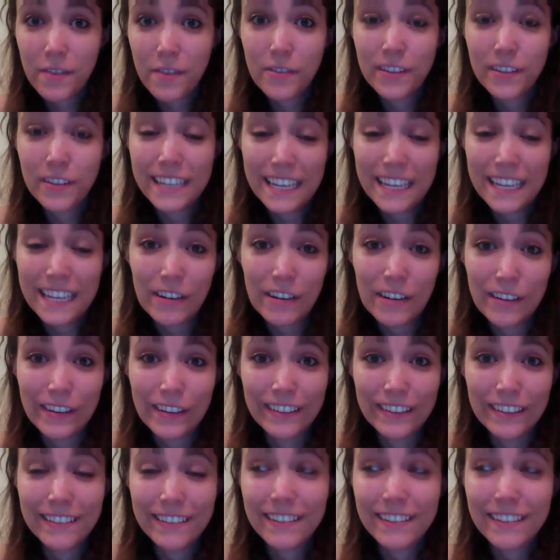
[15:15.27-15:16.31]
with
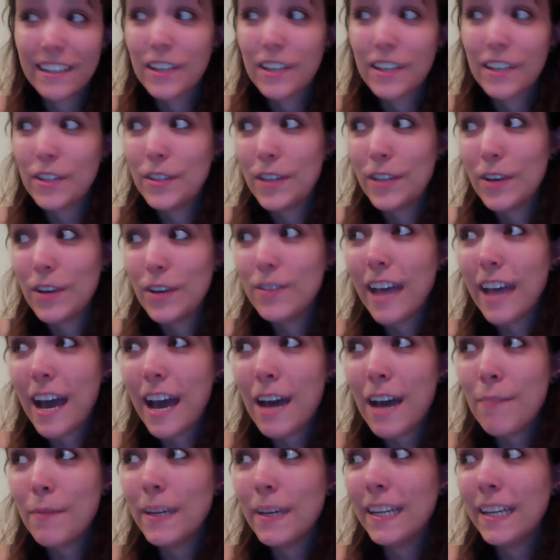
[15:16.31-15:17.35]
needles, because those
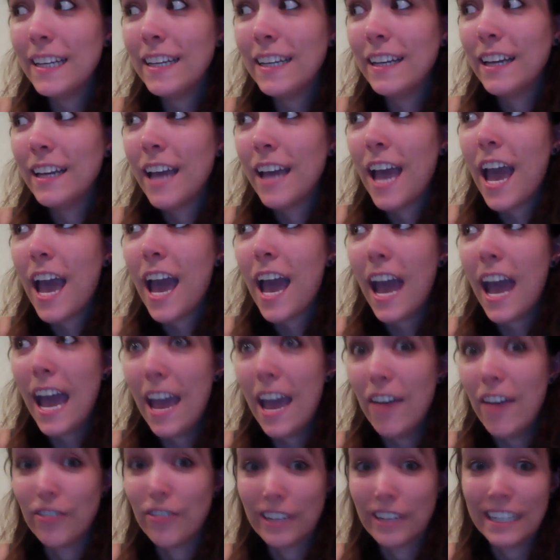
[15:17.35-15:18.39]
happen
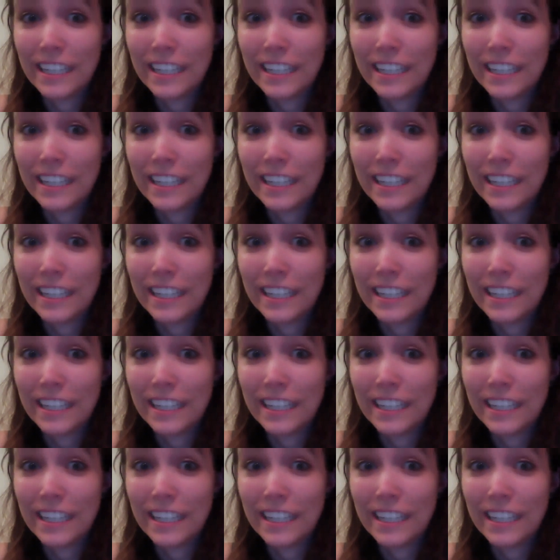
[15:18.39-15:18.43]
every